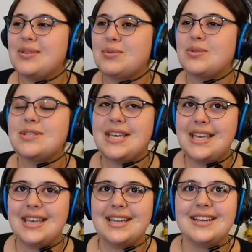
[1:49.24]

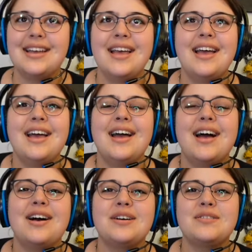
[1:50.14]
routine
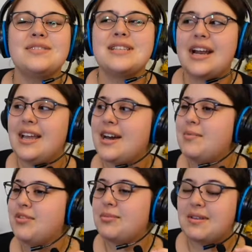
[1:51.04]
of standing
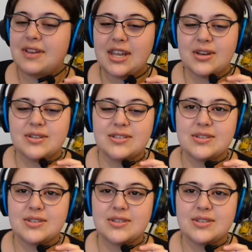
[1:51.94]
up for my videos.